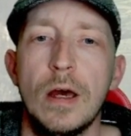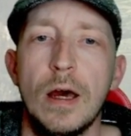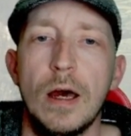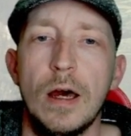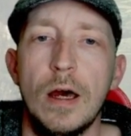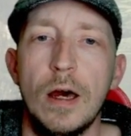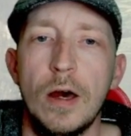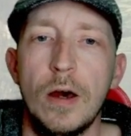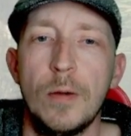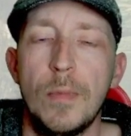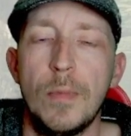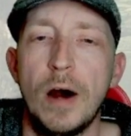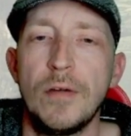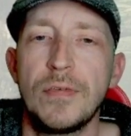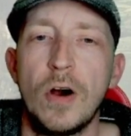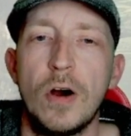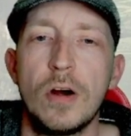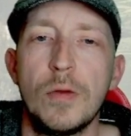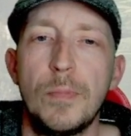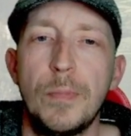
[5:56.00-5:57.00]
I've
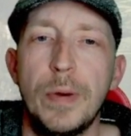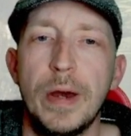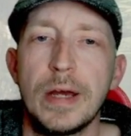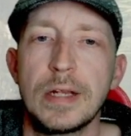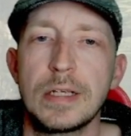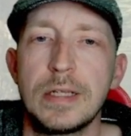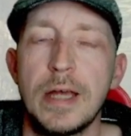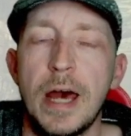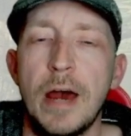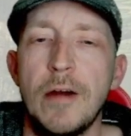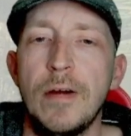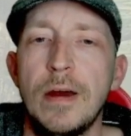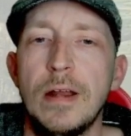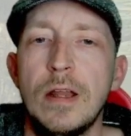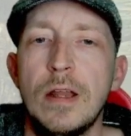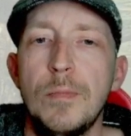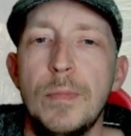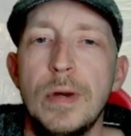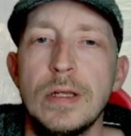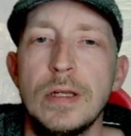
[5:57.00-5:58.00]
kind of picked there in
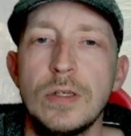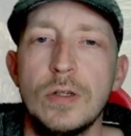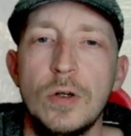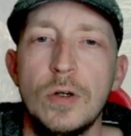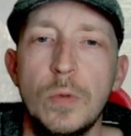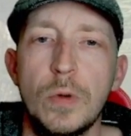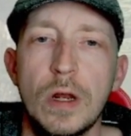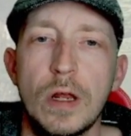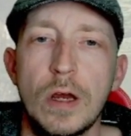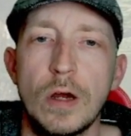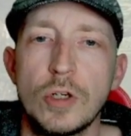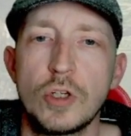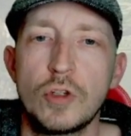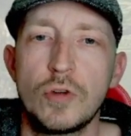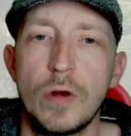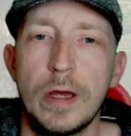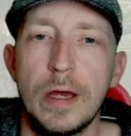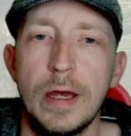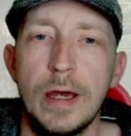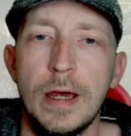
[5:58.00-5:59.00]
the middle. We're going to go
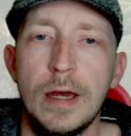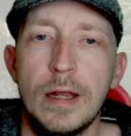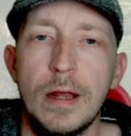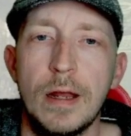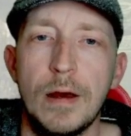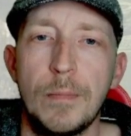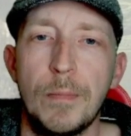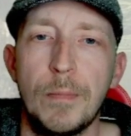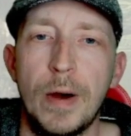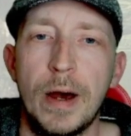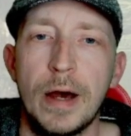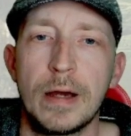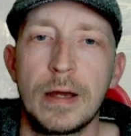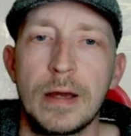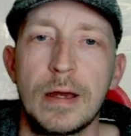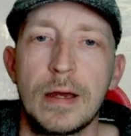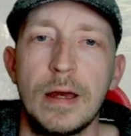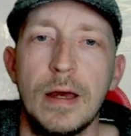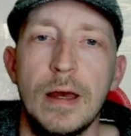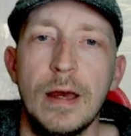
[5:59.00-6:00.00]
straight in, bang.